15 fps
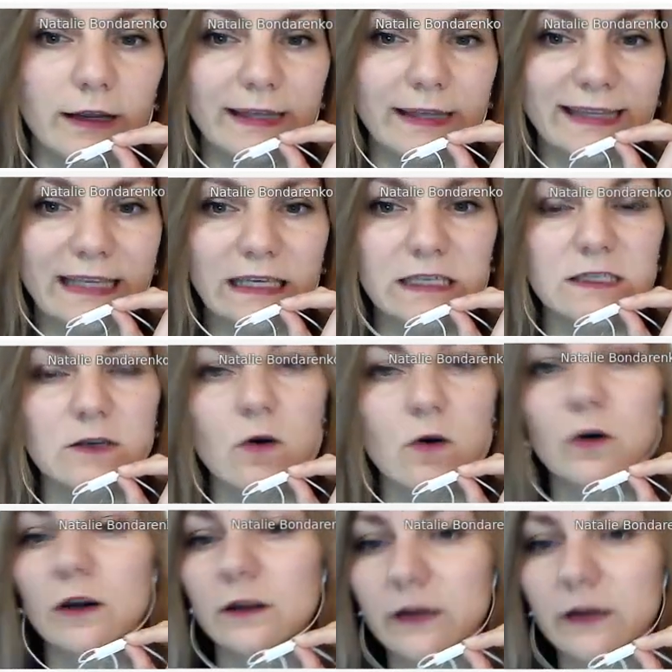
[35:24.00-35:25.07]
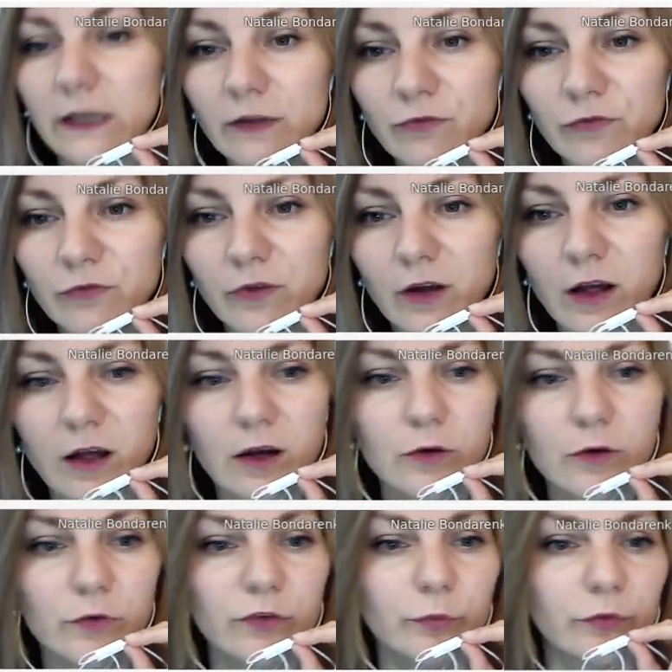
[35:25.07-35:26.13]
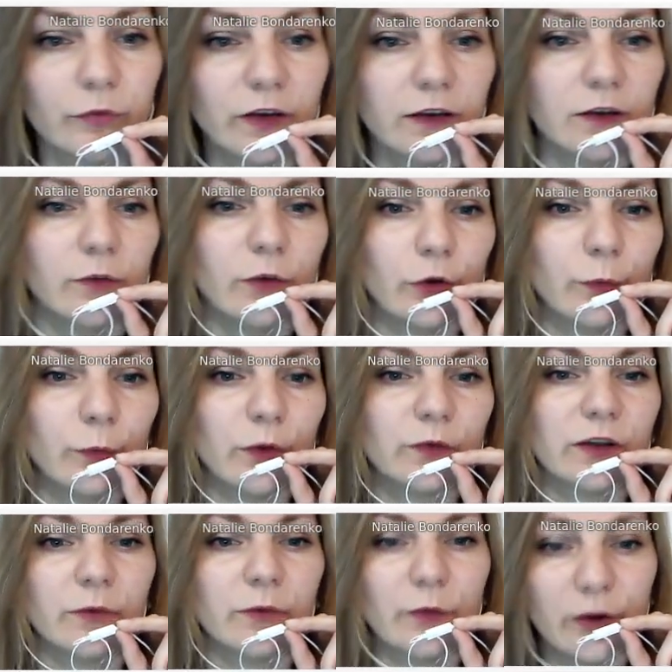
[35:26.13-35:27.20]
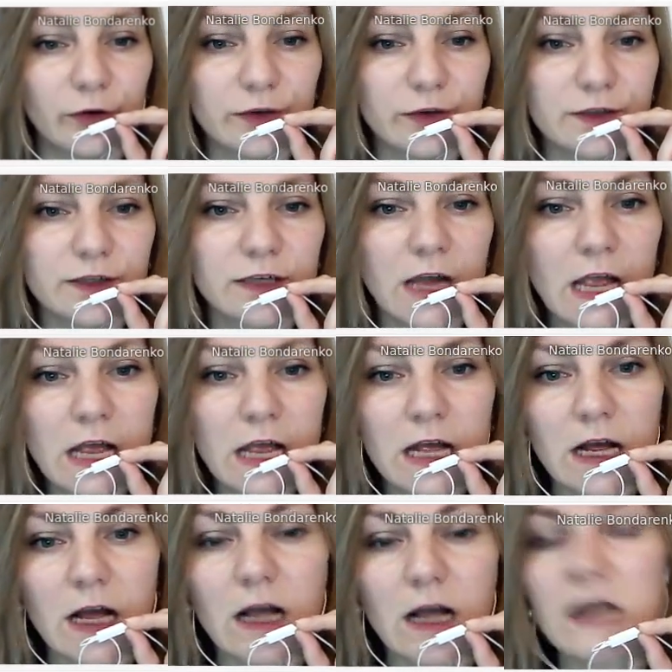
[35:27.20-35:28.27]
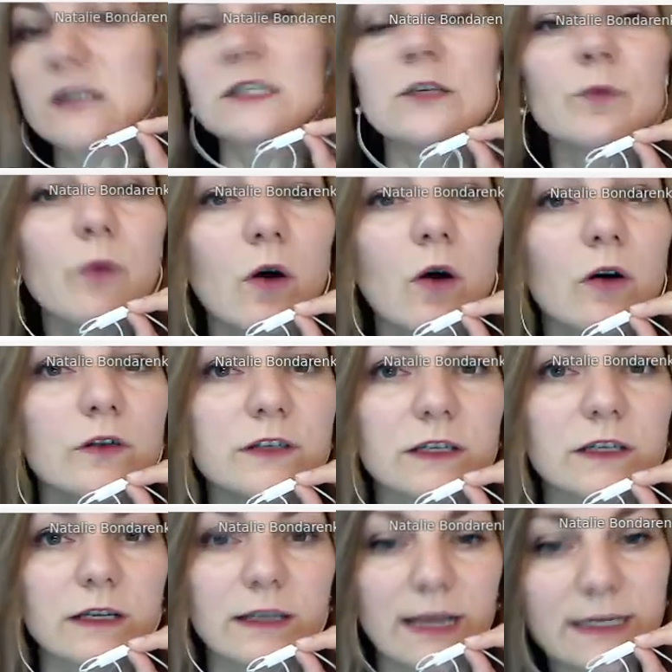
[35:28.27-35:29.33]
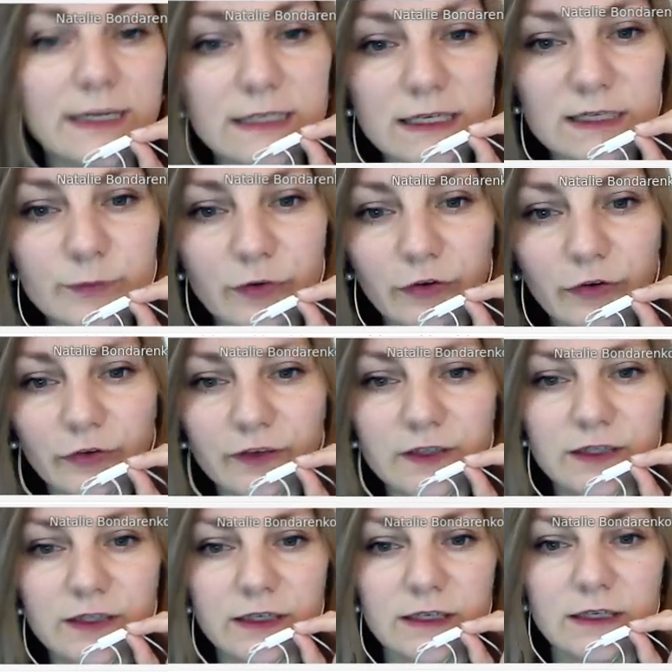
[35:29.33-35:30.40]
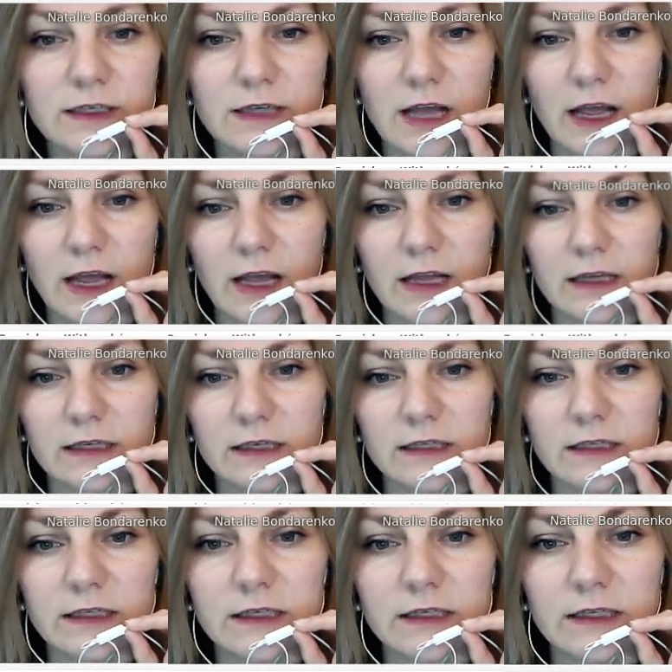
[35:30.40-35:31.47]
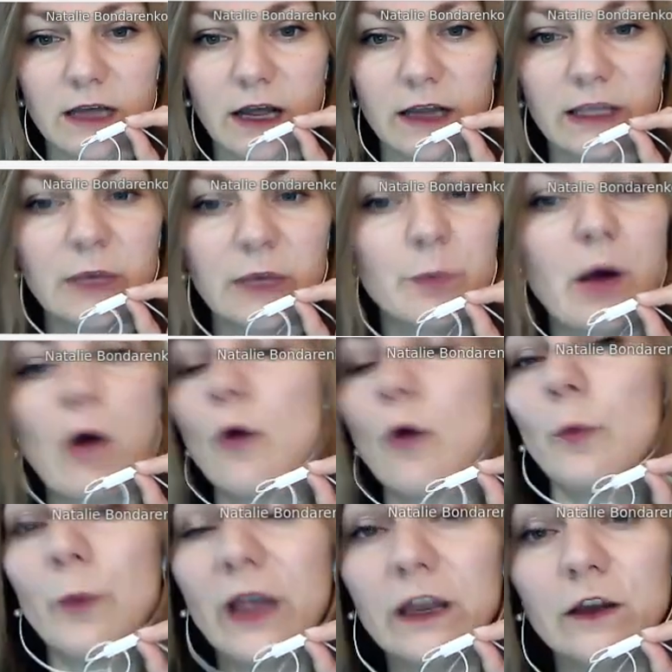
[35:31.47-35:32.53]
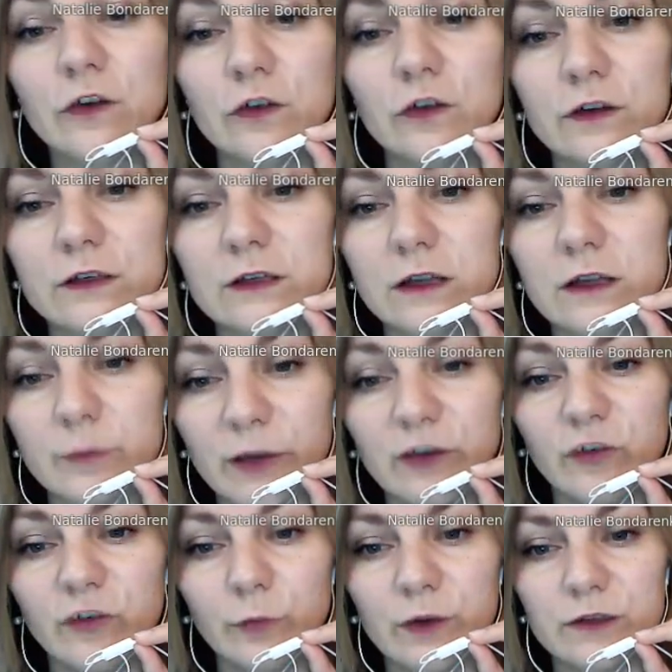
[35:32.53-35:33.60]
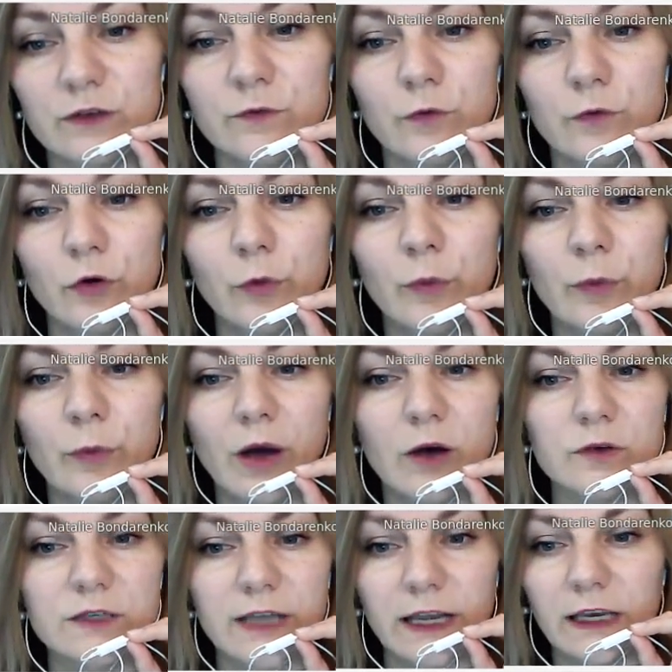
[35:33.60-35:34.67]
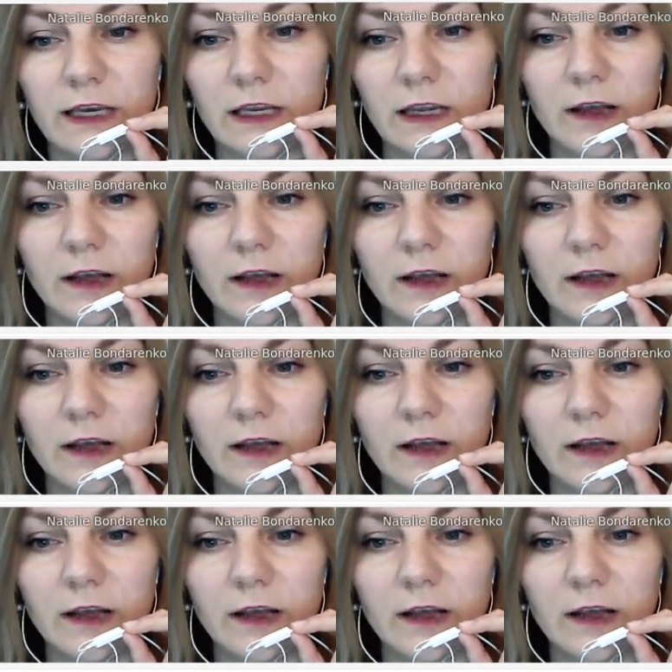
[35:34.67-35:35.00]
Gili's coral reef, who spread environmental awareness, support guest experiences, and keep our management informed about any